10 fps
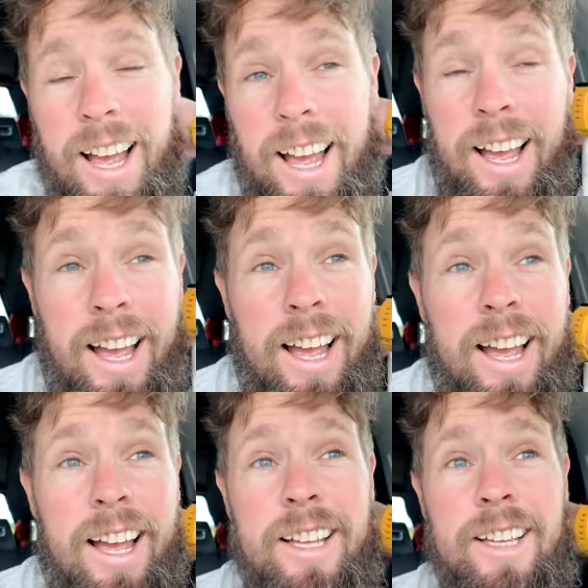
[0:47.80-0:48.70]

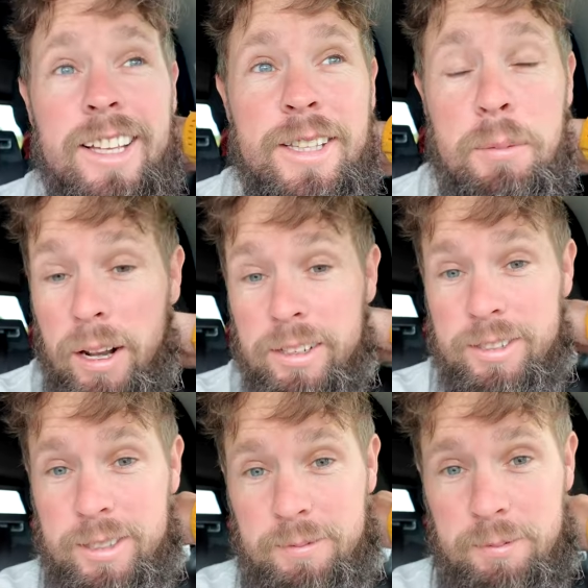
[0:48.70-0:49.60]
Uh, to be
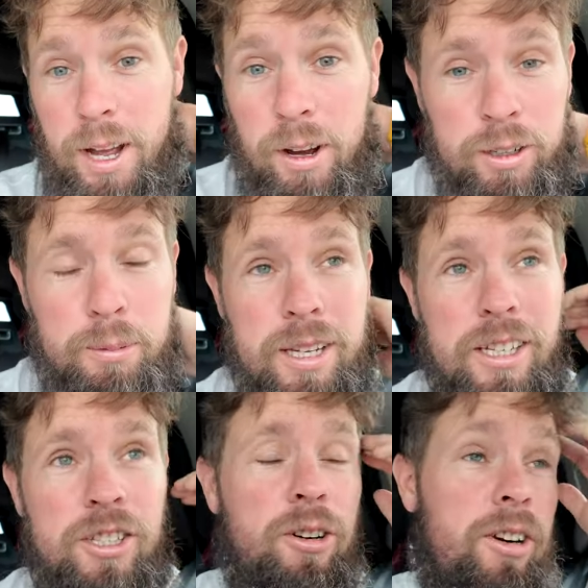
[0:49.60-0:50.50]
honest, not
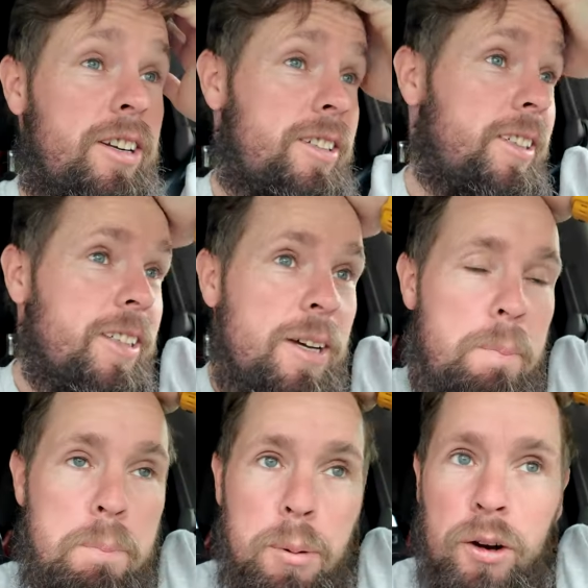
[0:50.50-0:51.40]
100% sure,
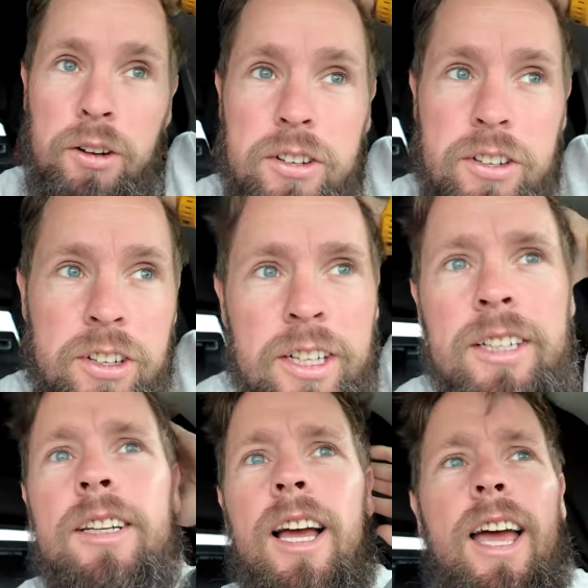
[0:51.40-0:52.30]
but
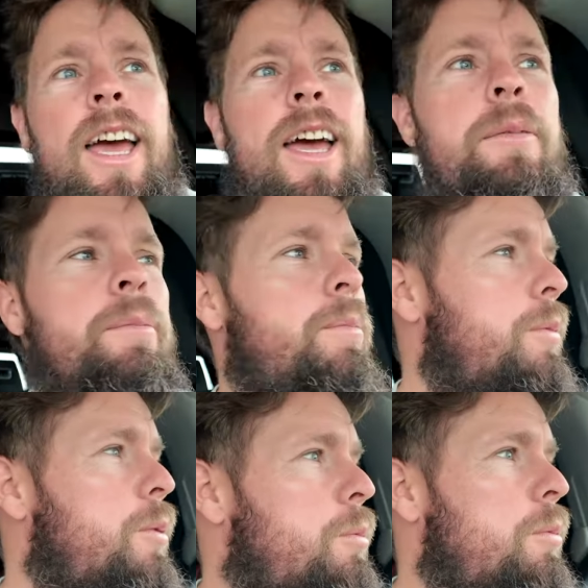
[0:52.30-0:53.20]

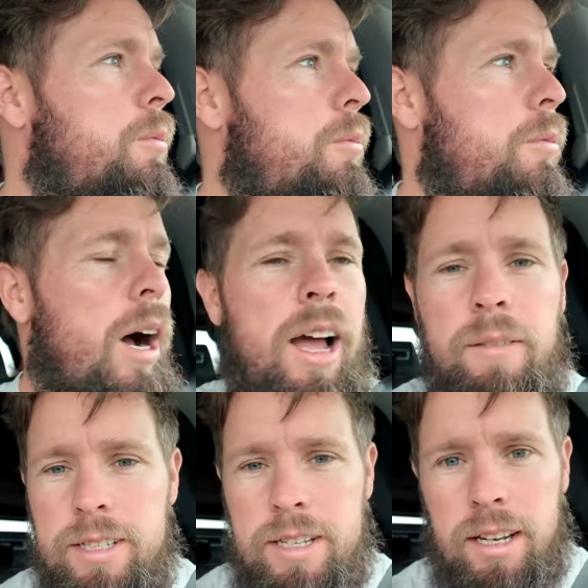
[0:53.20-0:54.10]
um, I
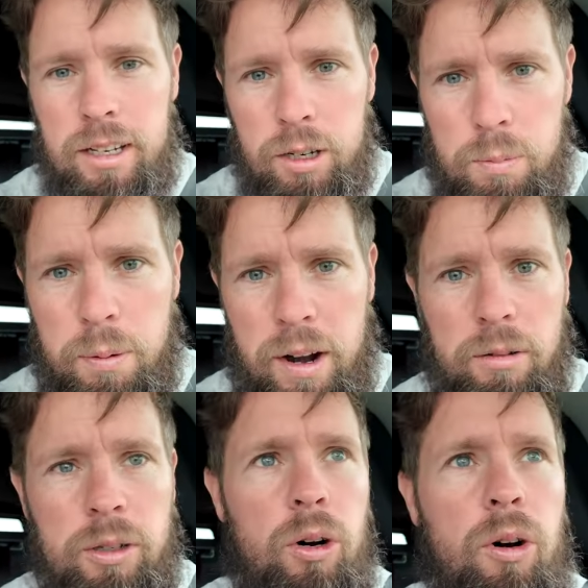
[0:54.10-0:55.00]
have this little loop
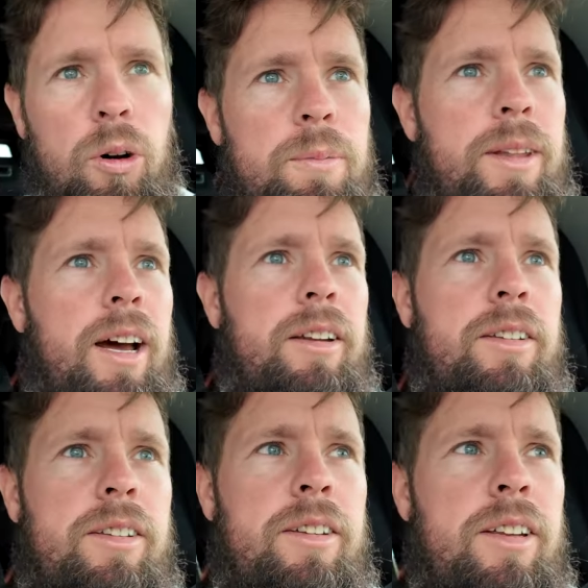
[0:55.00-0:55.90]
around home that,
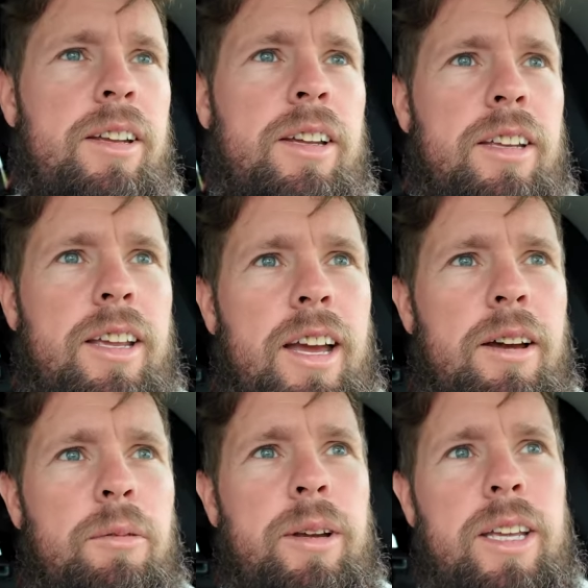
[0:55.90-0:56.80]

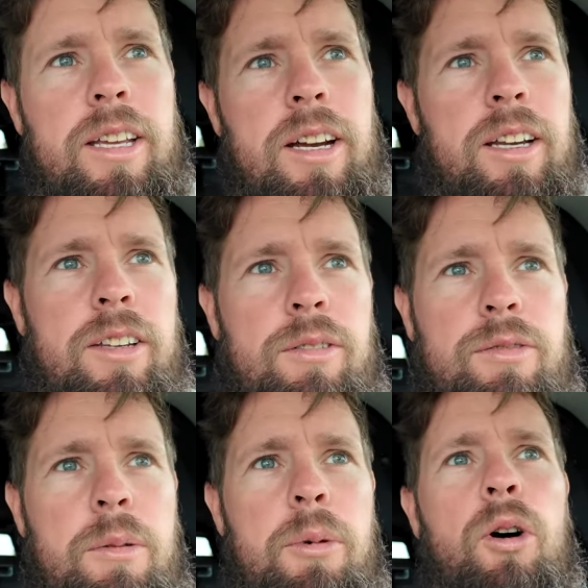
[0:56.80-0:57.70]
yeah, we kind
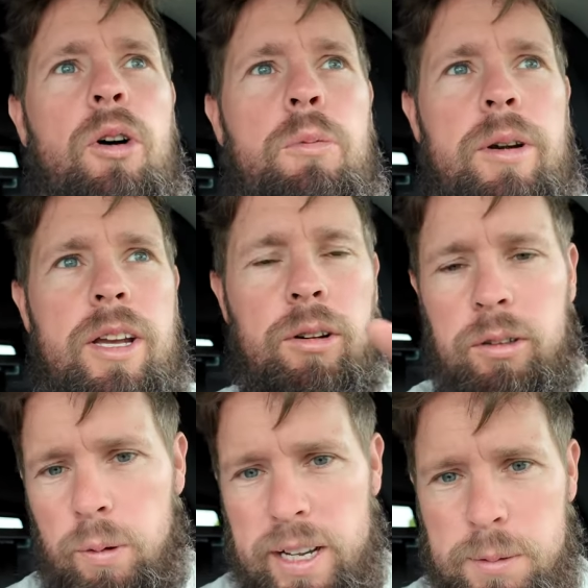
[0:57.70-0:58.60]
of from home we go
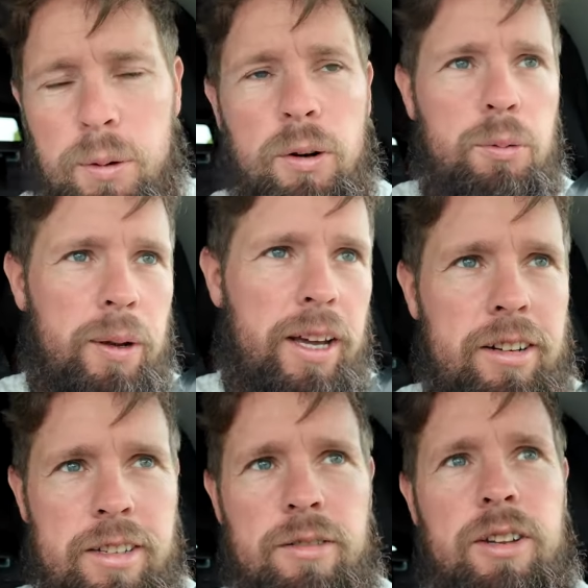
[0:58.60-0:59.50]
to Westport, we
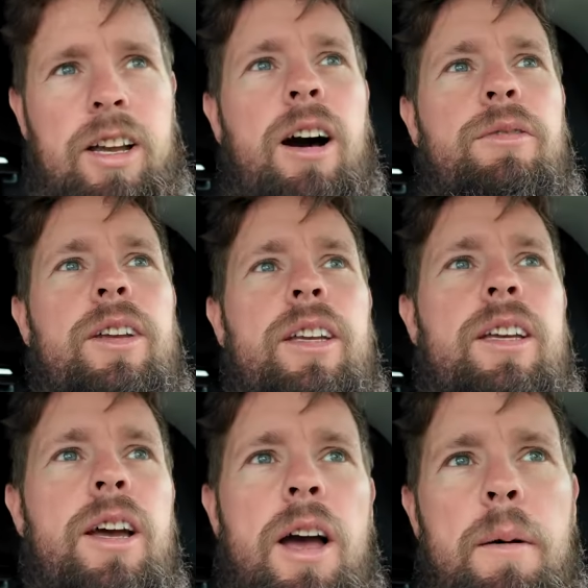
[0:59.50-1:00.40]
get ourselves a
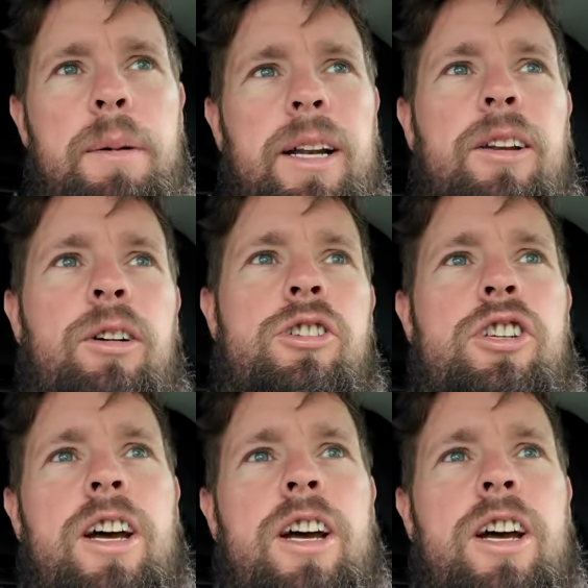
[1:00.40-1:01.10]
coffee, a bit of lunch,